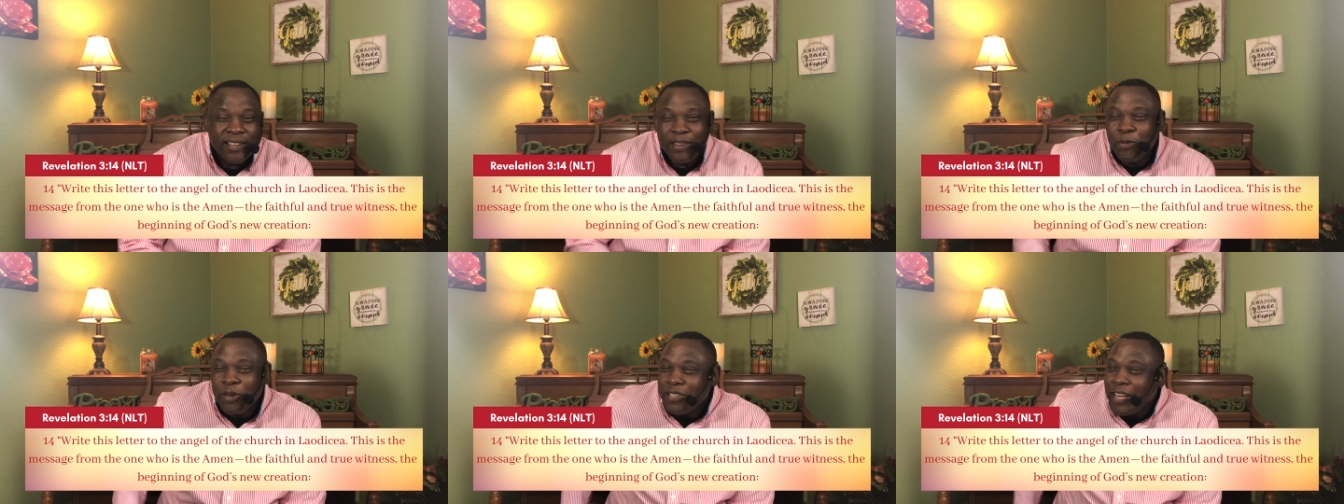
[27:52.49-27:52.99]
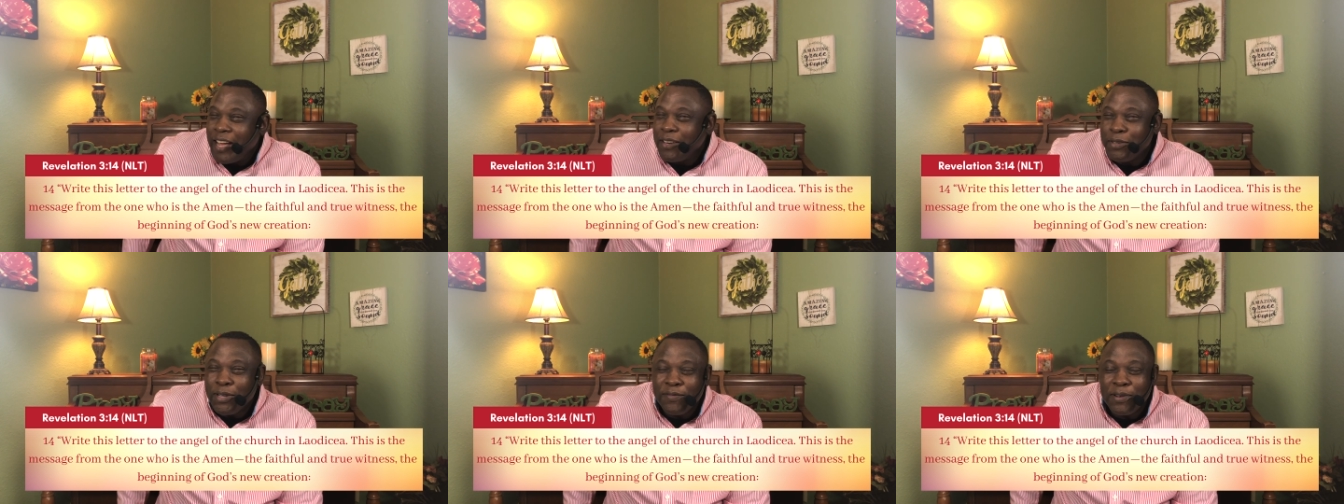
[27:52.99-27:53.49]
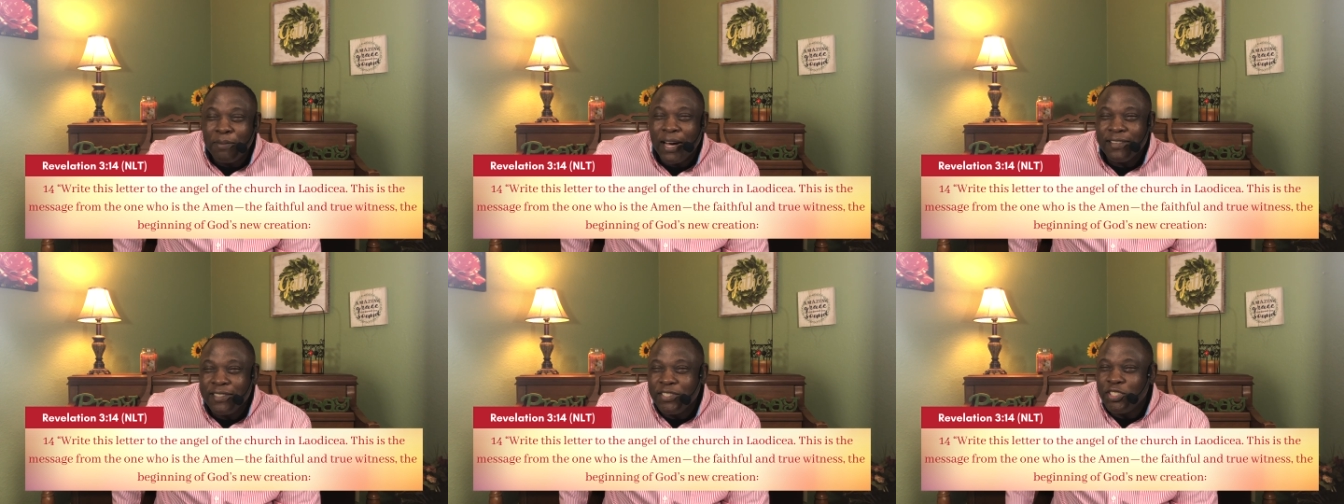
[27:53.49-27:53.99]
what I love
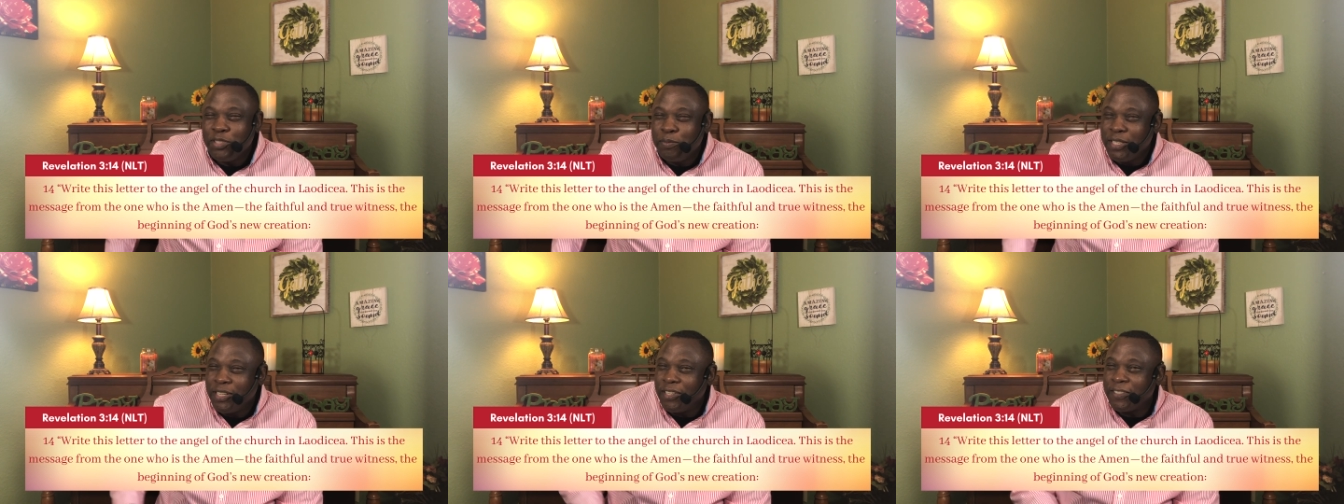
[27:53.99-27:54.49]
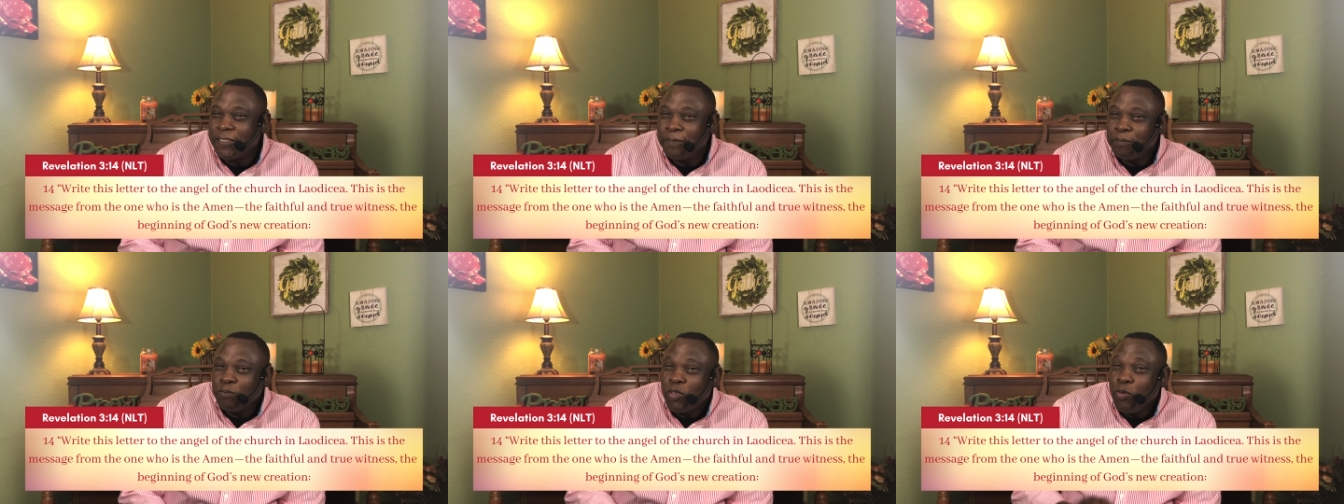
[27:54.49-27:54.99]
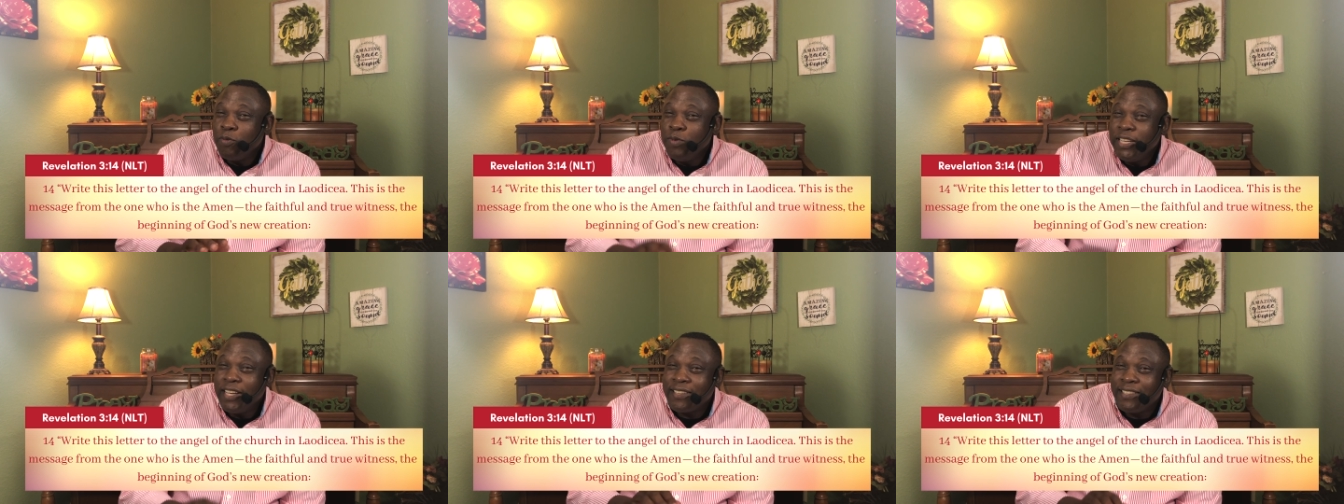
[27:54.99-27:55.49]
about this is because when
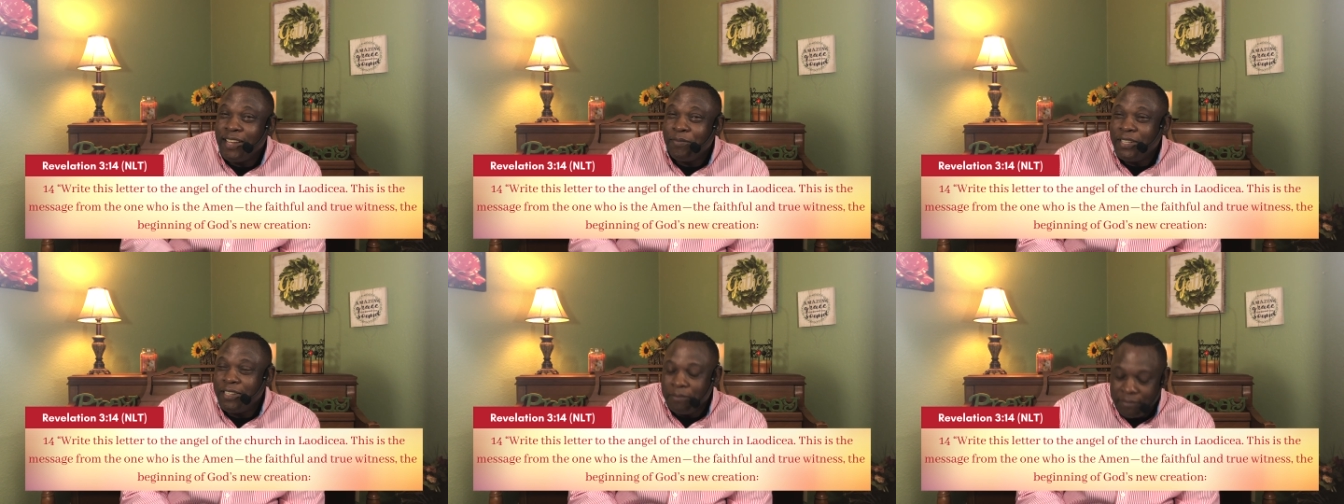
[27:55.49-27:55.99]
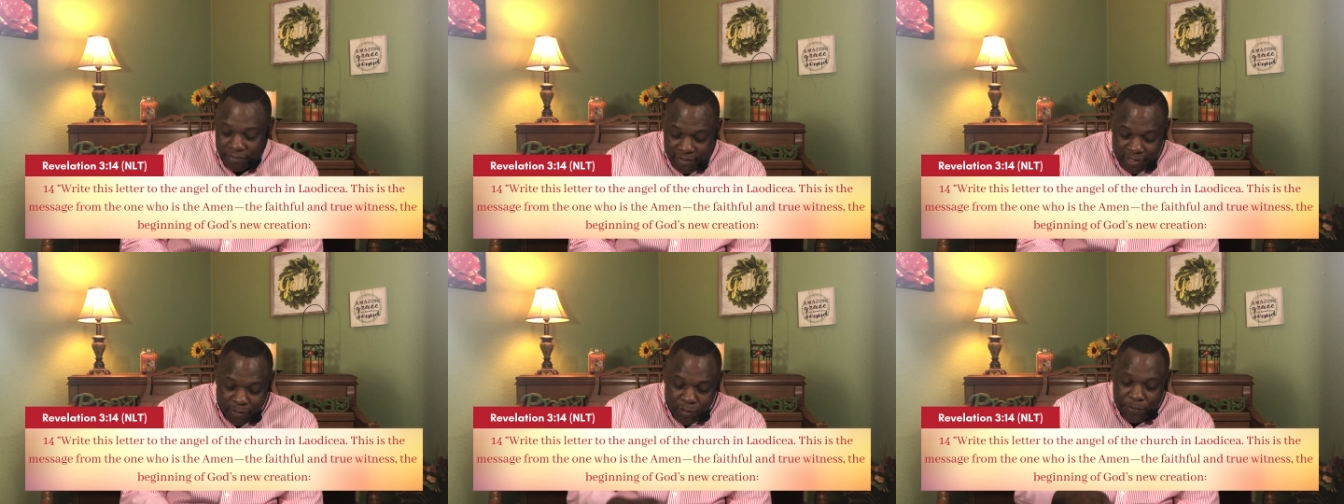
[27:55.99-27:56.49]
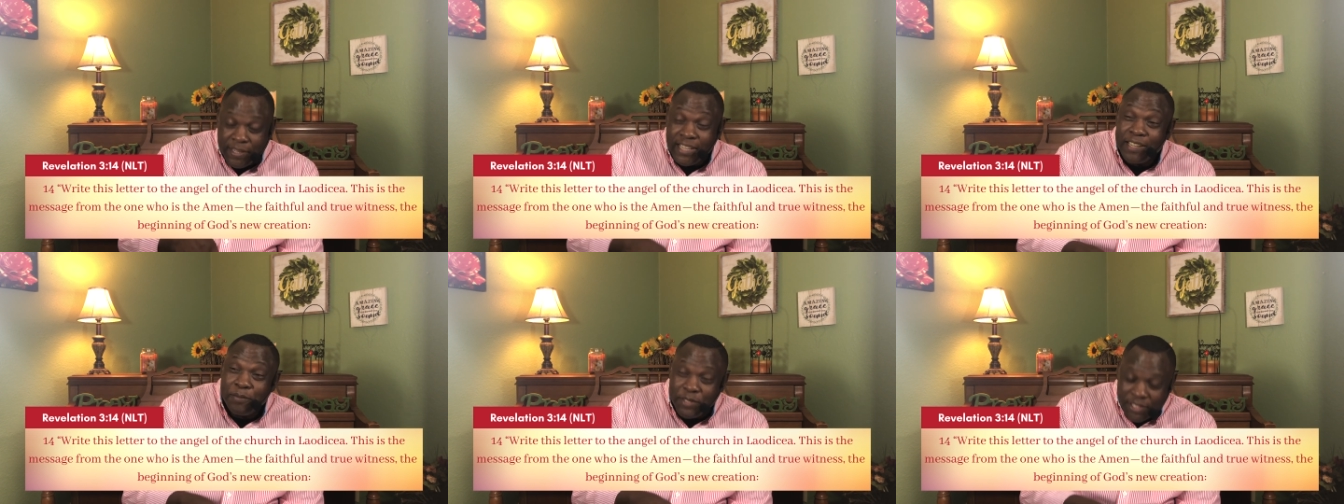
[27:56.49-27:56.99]
we accept him, we
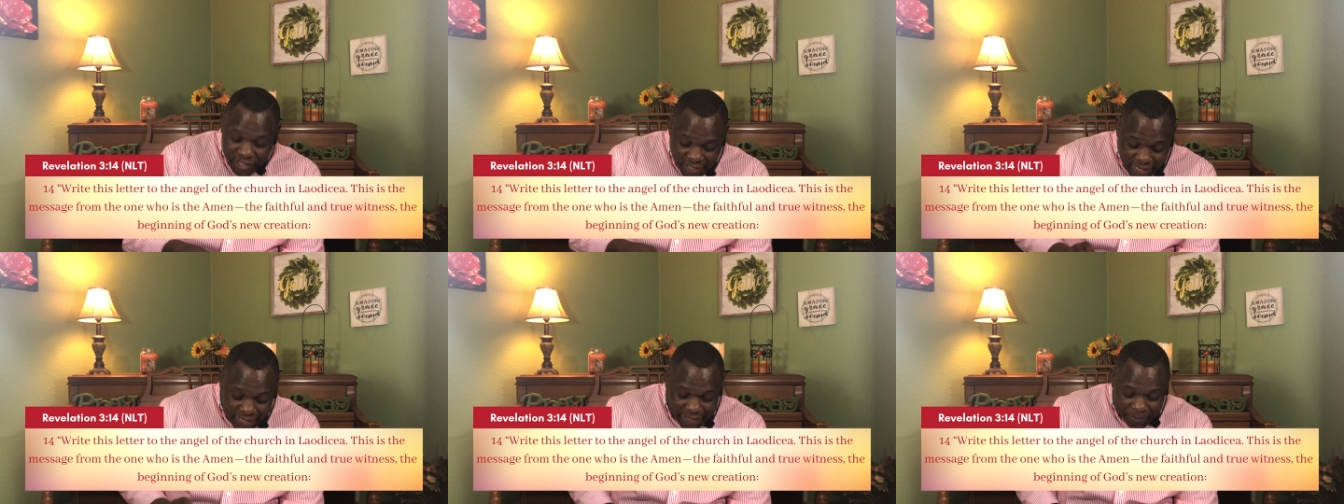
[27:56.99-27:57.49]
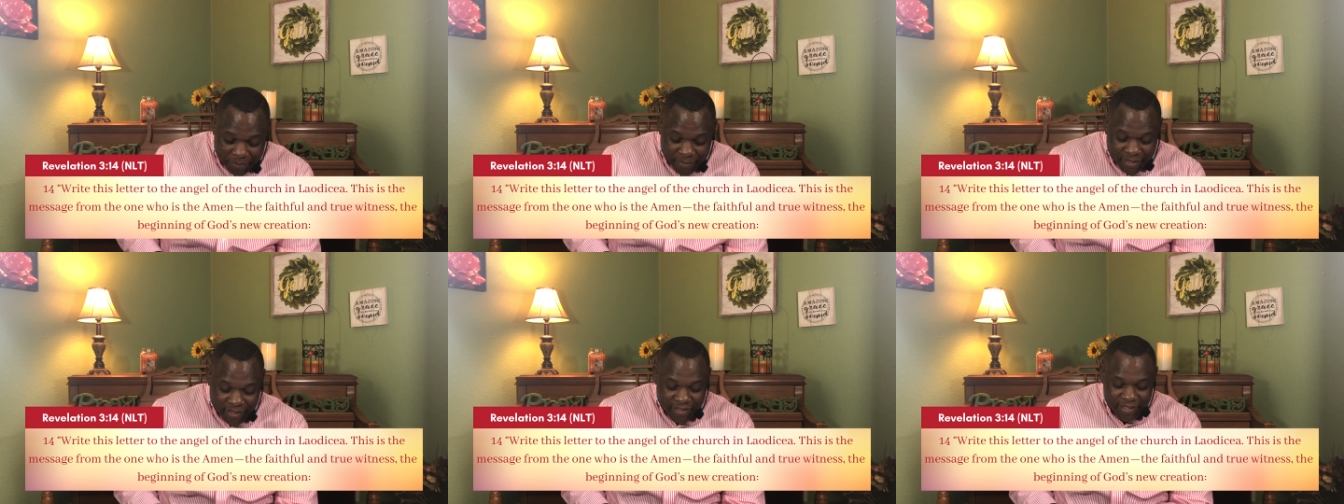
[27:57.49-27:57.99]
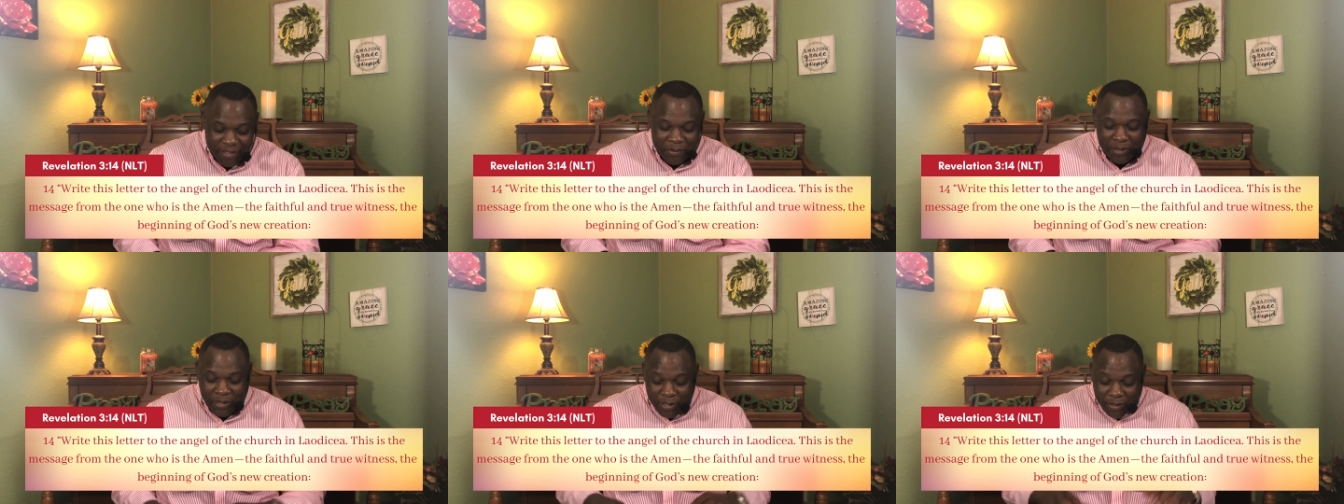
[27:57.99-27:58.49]
become just like him.
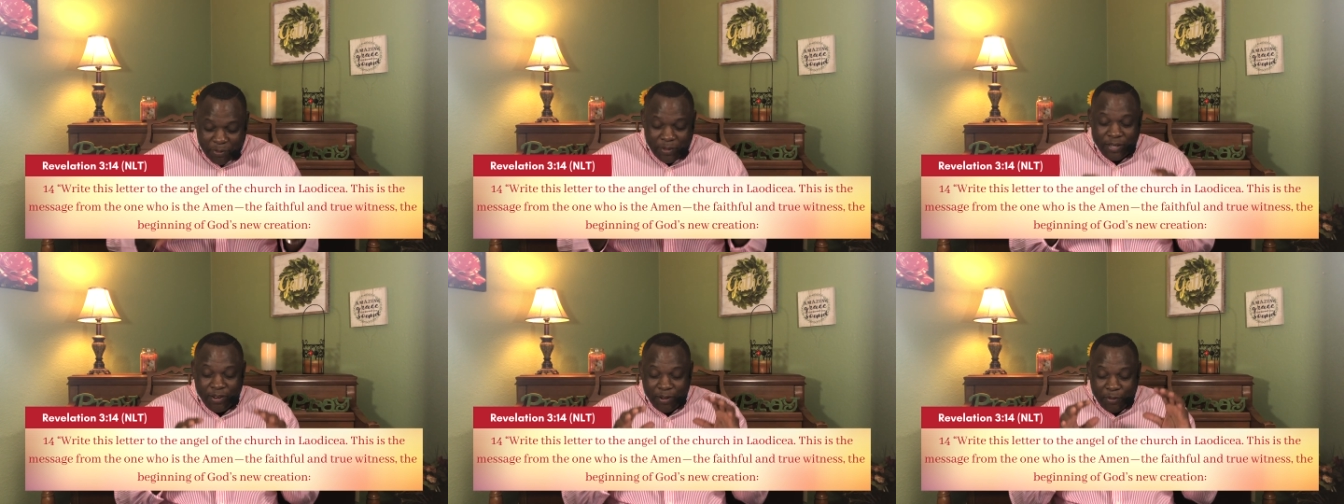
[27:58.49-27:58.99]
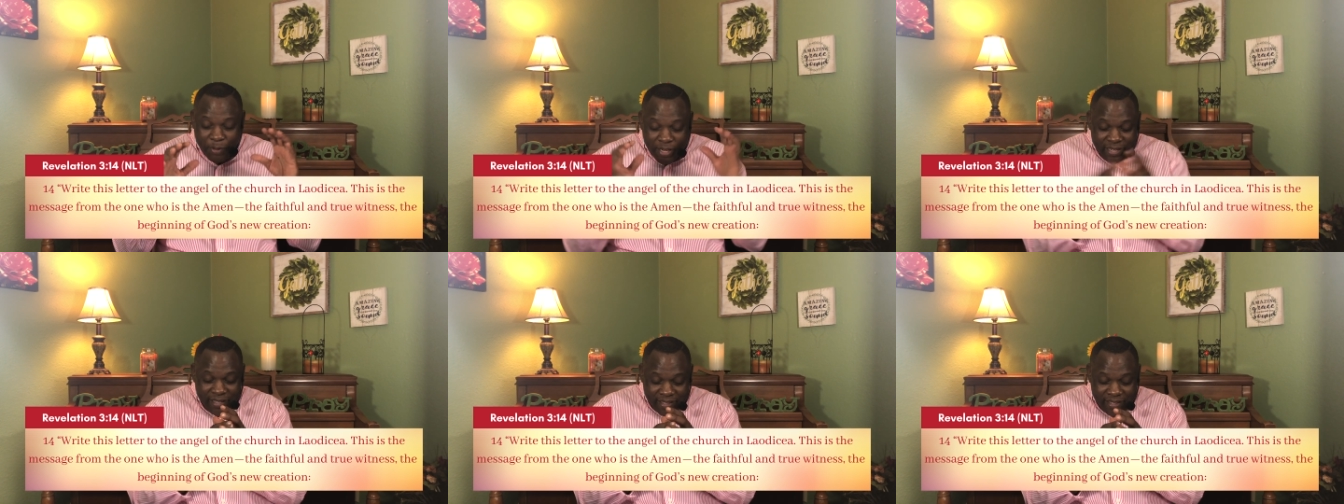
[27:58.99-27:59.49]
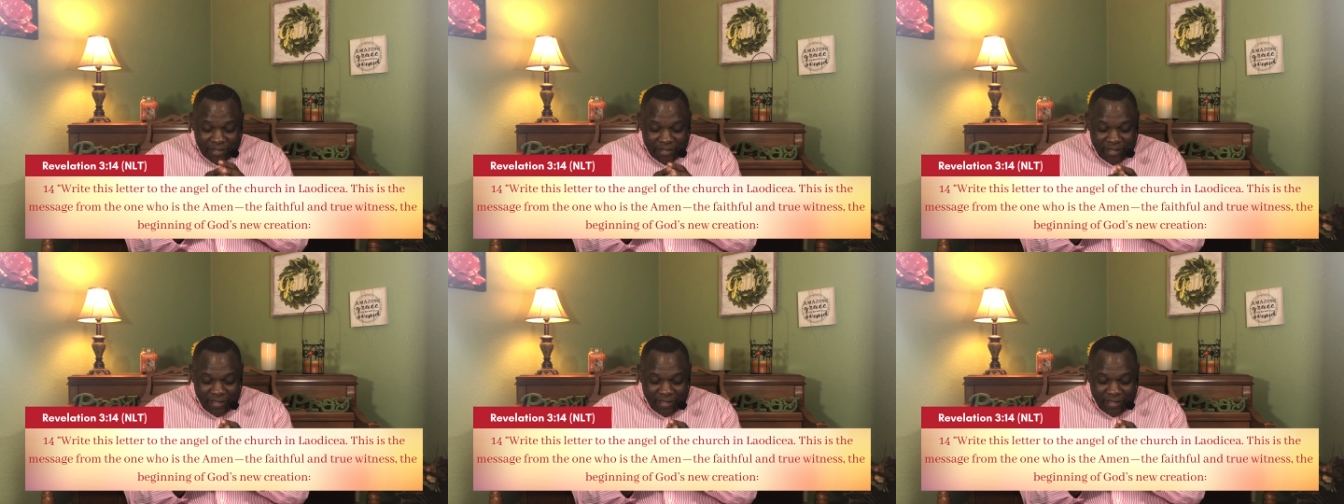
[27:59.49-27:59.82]
we are witnesses.